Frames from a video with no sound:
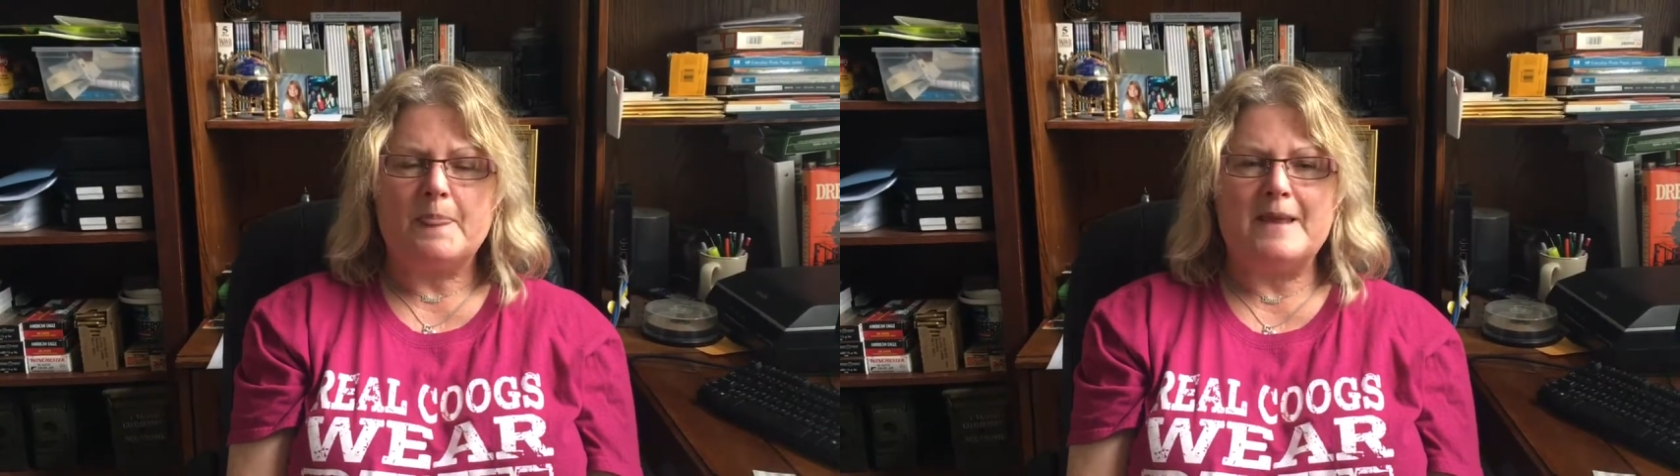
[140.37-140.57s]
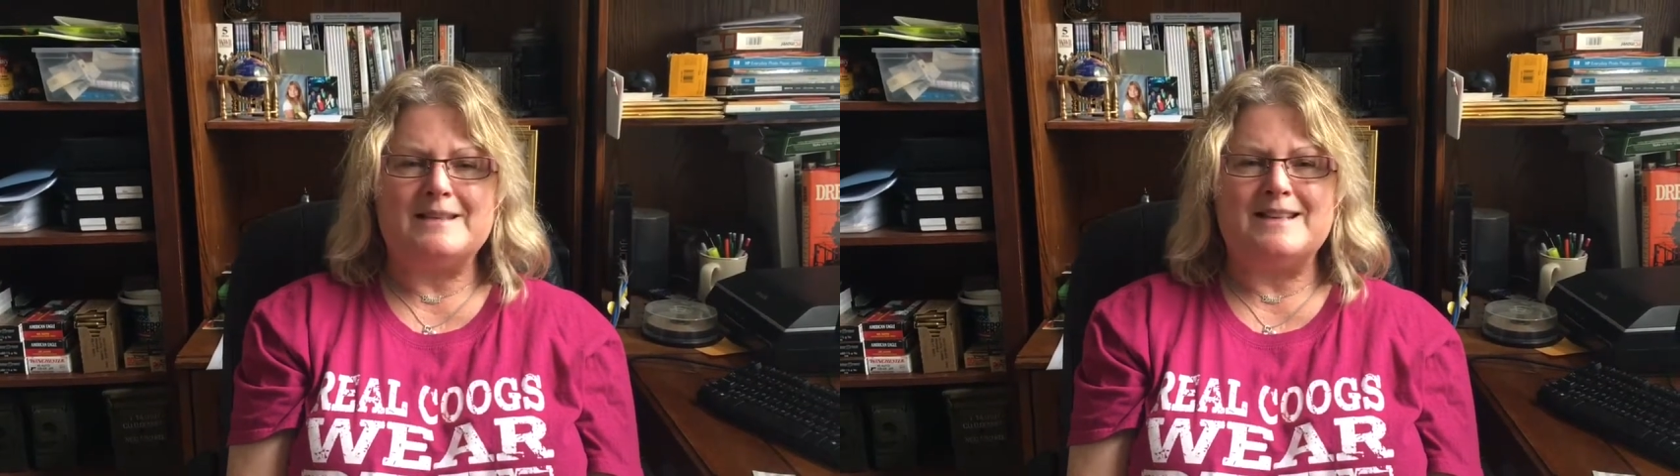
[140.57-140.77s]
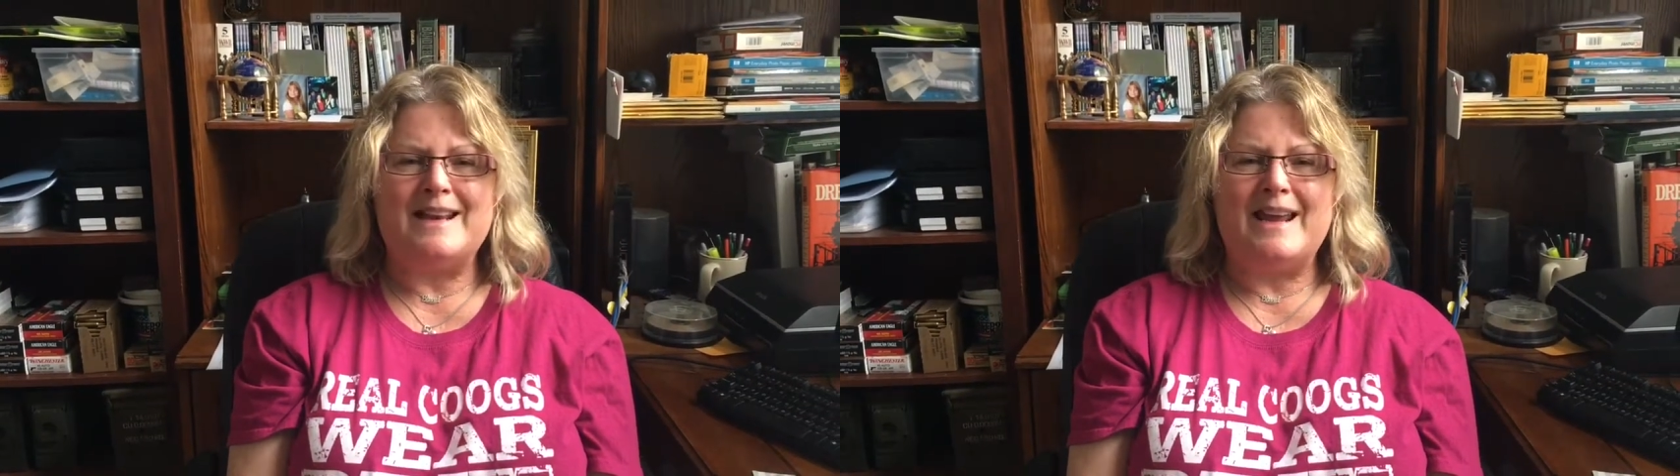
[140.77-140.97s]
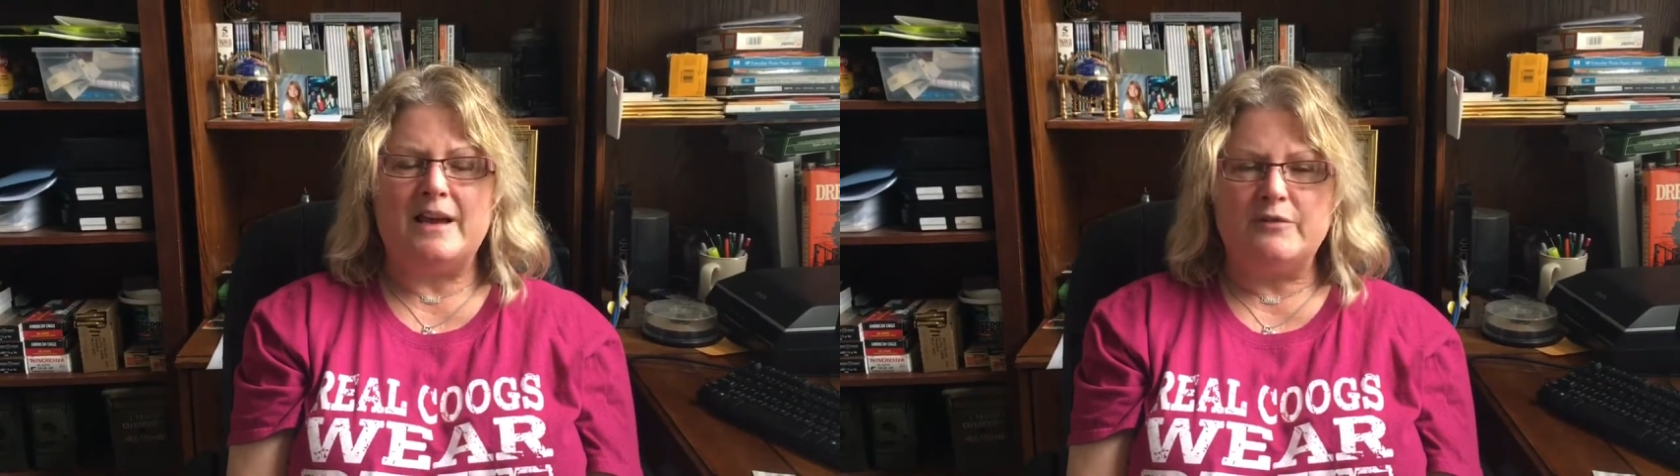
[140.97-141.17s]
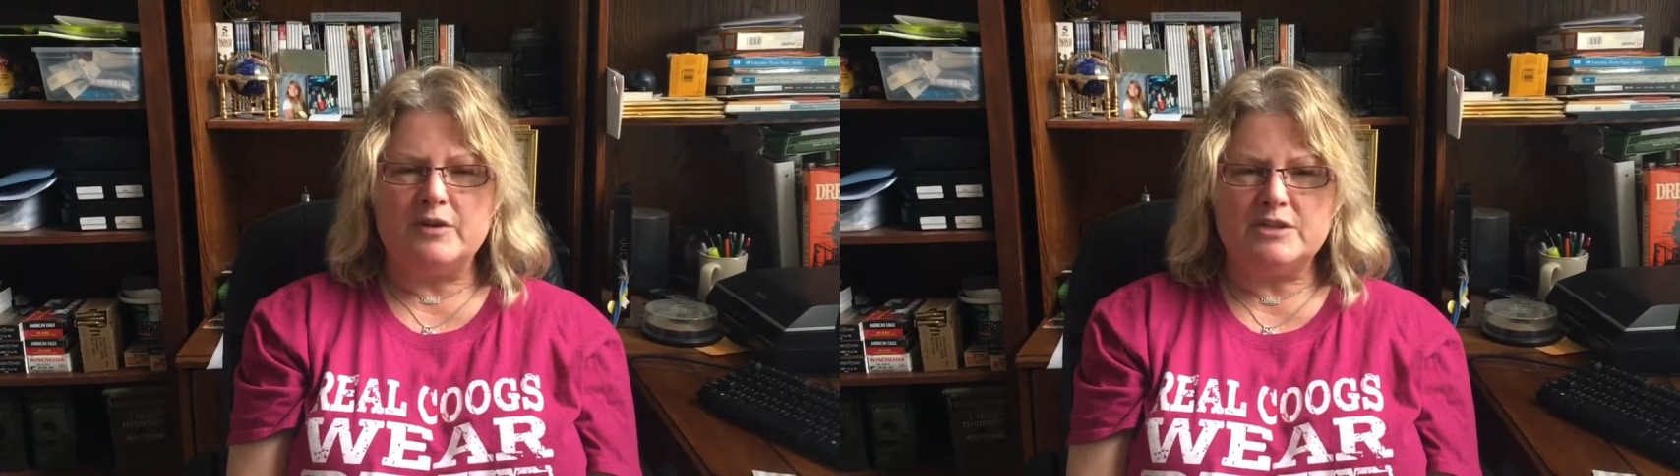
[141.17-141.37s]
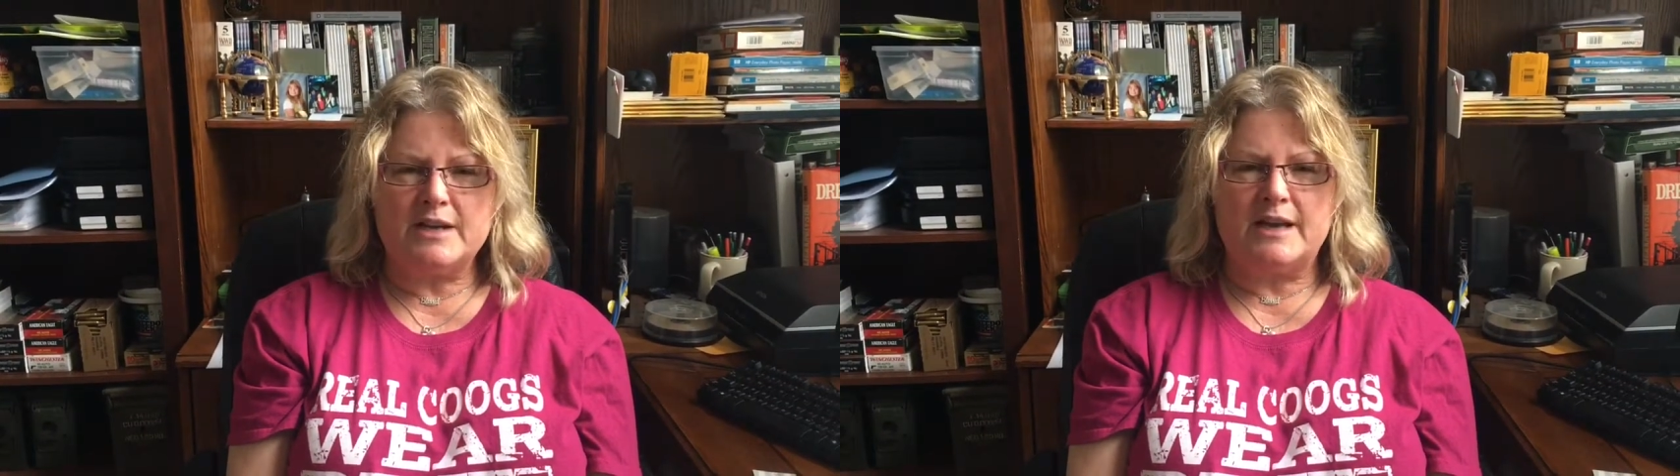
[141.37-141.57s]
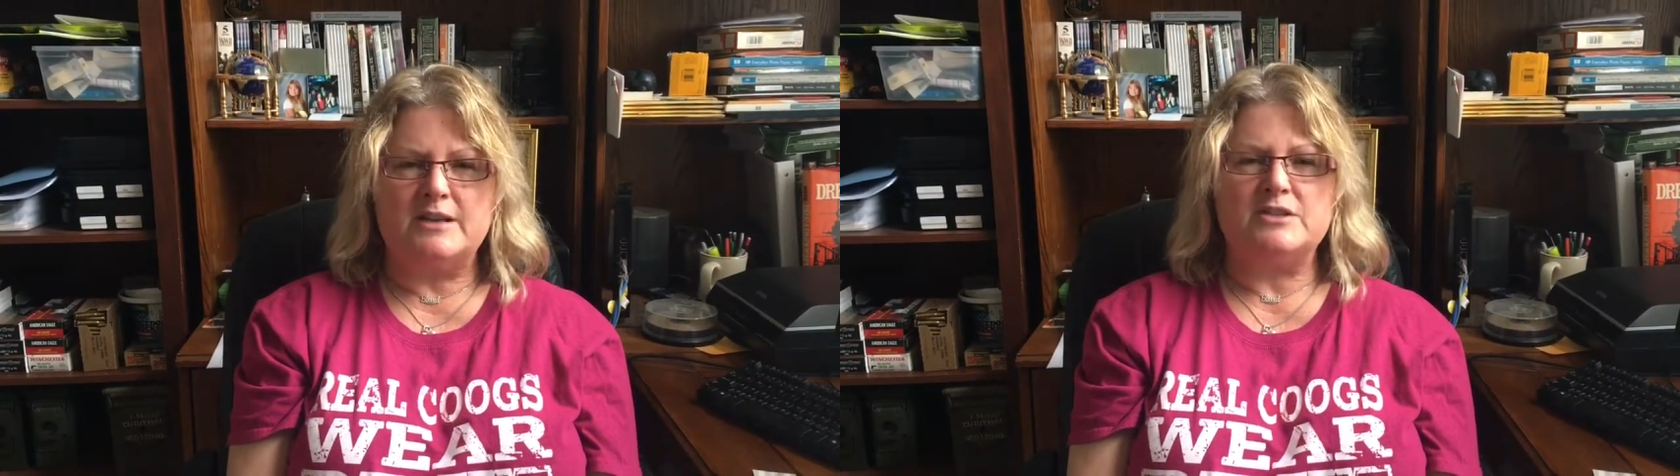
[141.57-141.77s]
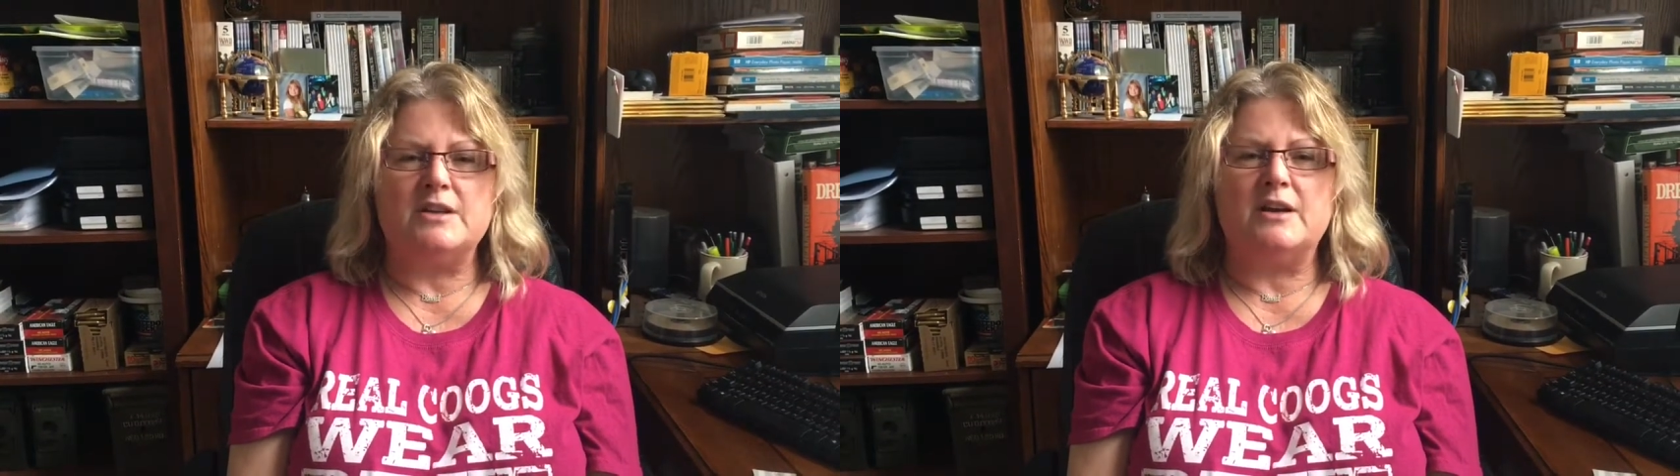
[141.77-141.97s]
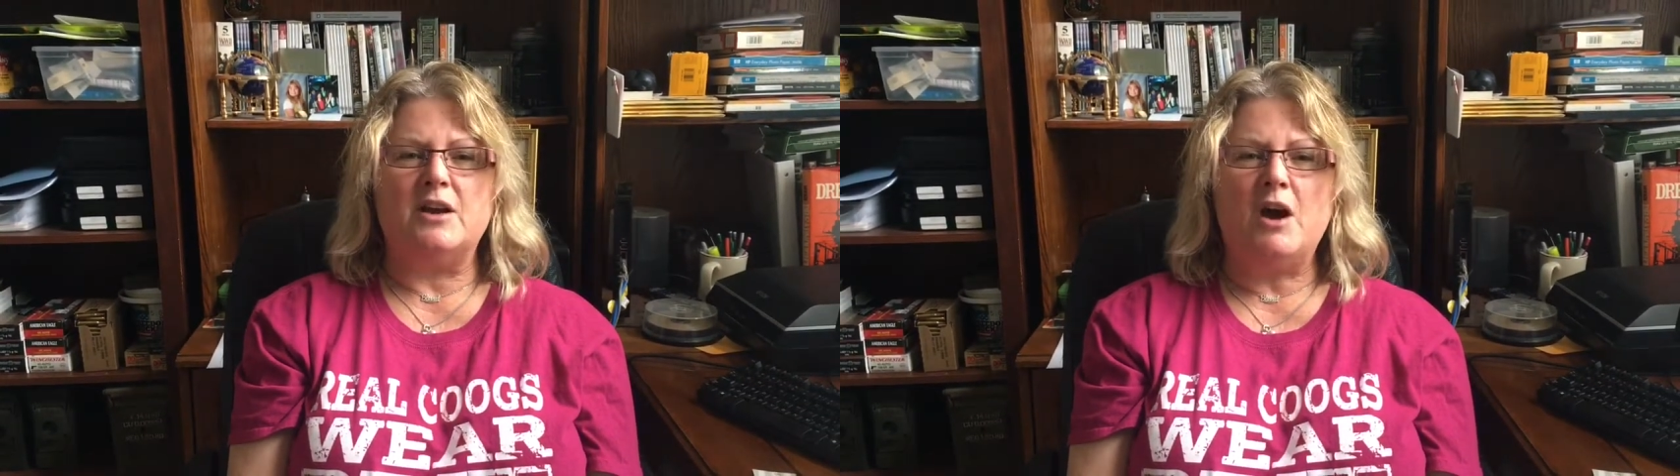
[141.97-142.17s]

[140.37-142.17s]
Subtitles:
is an ever-changing,